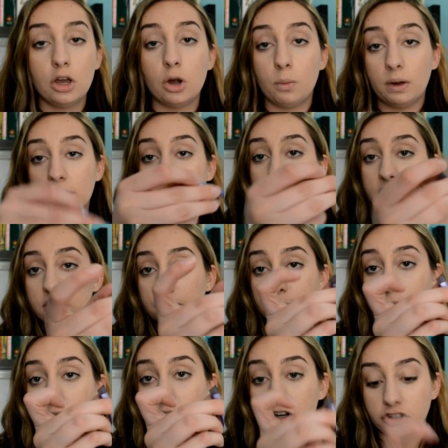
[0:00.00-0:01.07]
with this
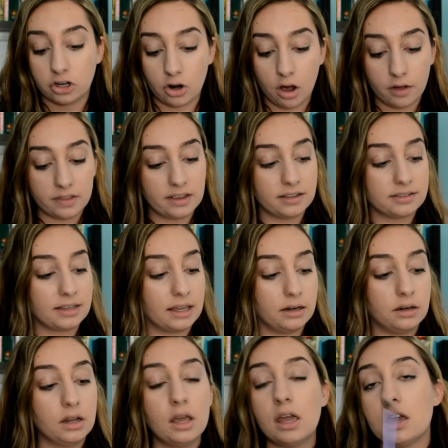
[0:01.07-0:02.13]
brush and all this,
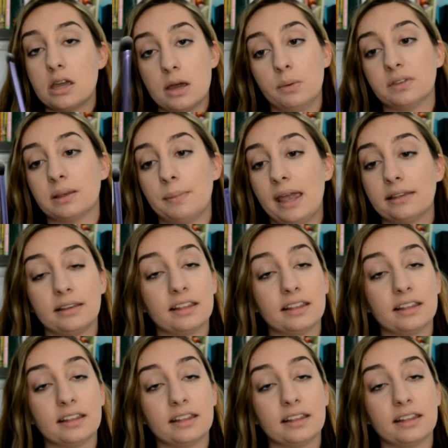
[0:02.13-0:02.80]
and it was amazing.